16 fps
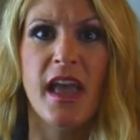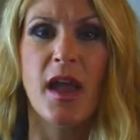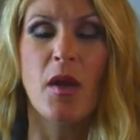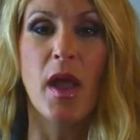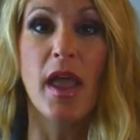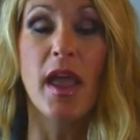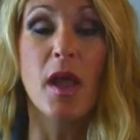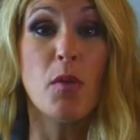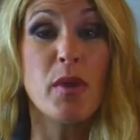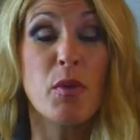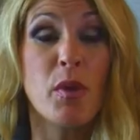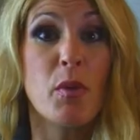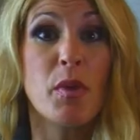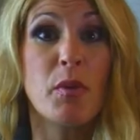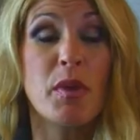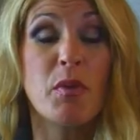and we
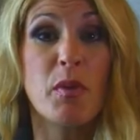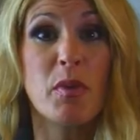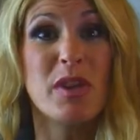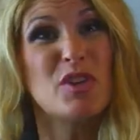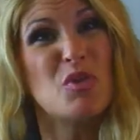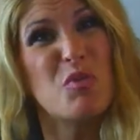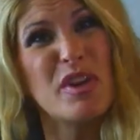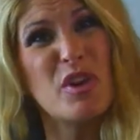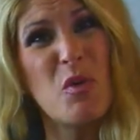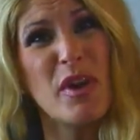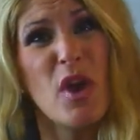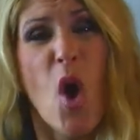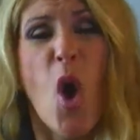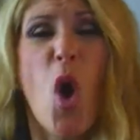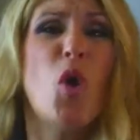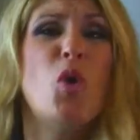don't
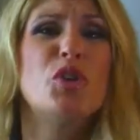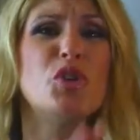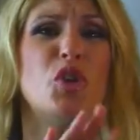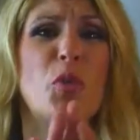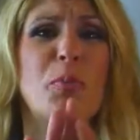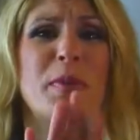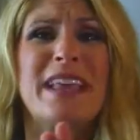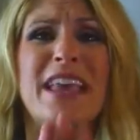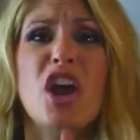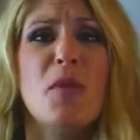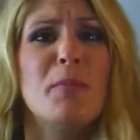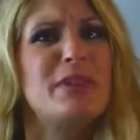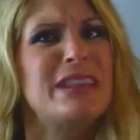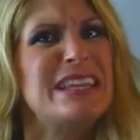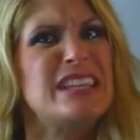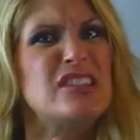want
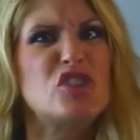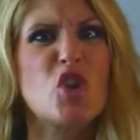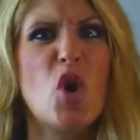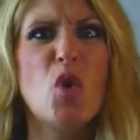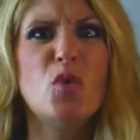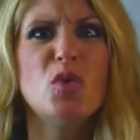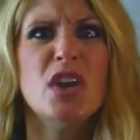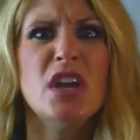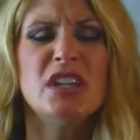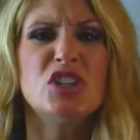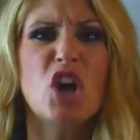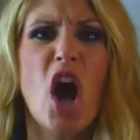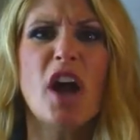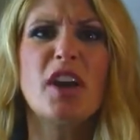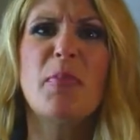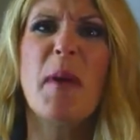please don't
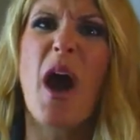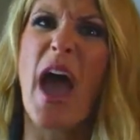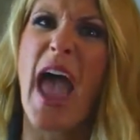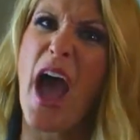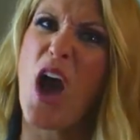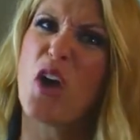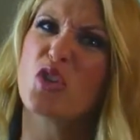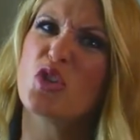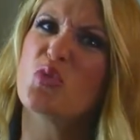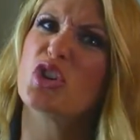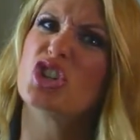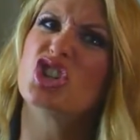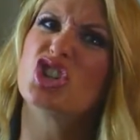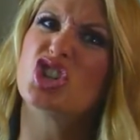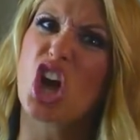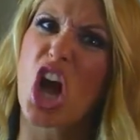talk about how you
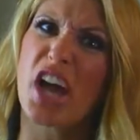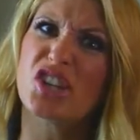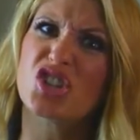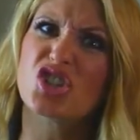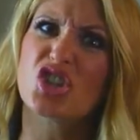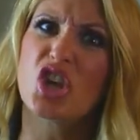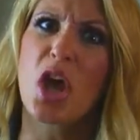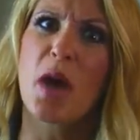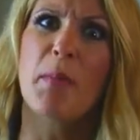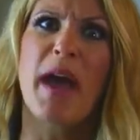were judged